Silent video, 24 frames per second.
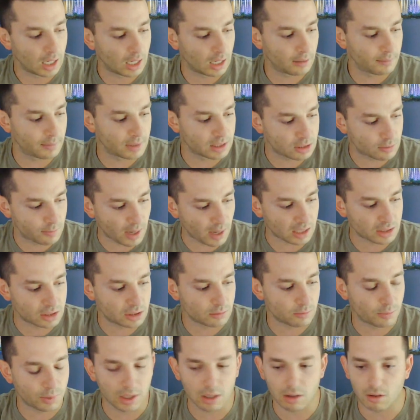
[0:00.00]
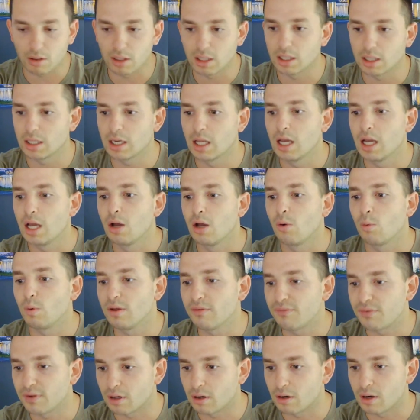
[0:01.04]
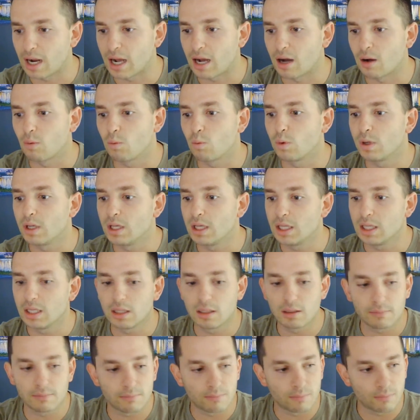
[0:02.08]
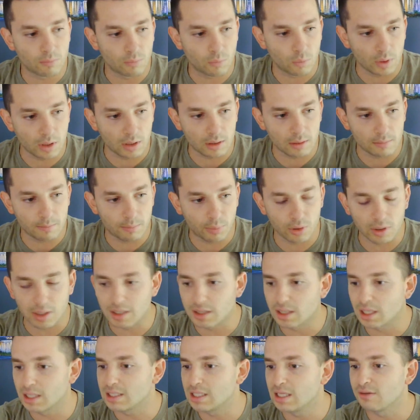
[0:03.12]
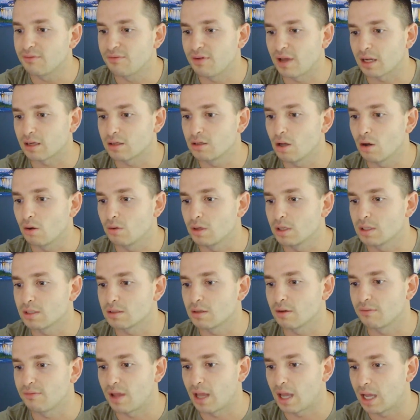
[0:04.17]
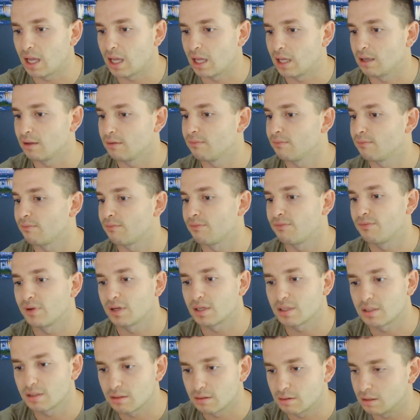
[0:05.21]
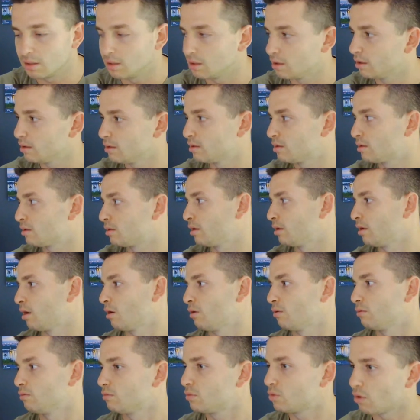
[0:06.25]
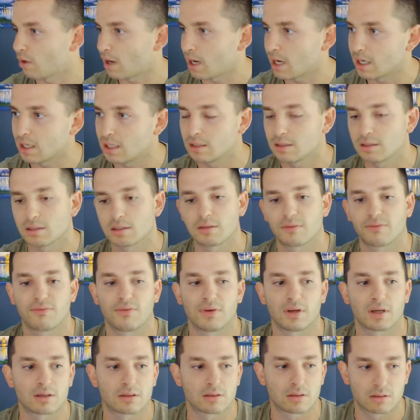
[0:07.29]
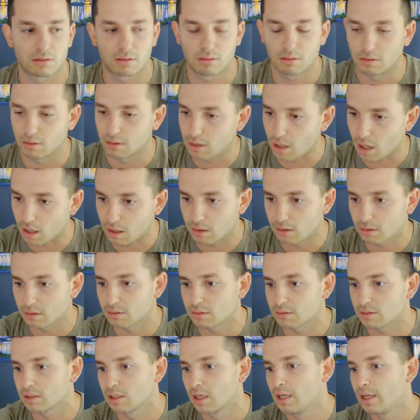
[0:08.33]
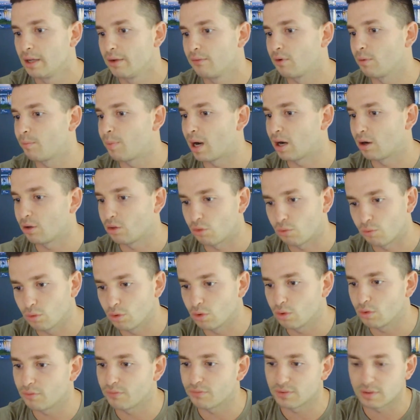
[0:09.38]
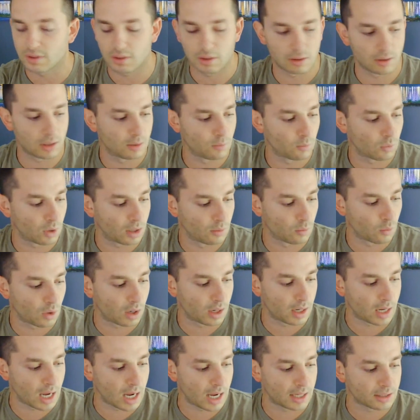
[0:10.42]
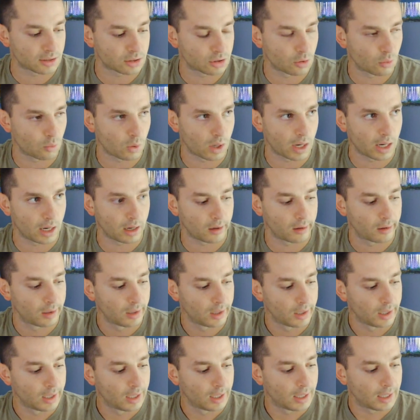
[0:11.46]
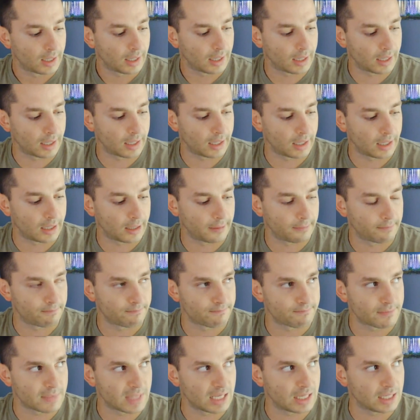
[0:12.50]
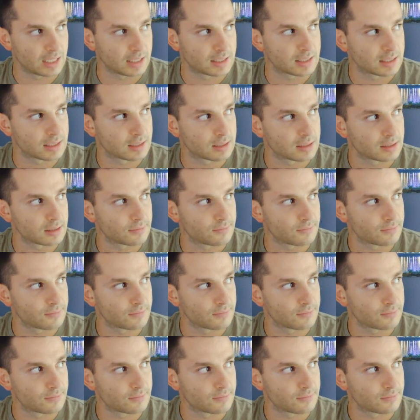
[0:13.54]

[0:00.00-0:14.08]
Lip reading: Inspection period. We figured out we put in the defect notice of, hey, fix these, drains, fix the gutters, repair the roof, and whatnot, to where it's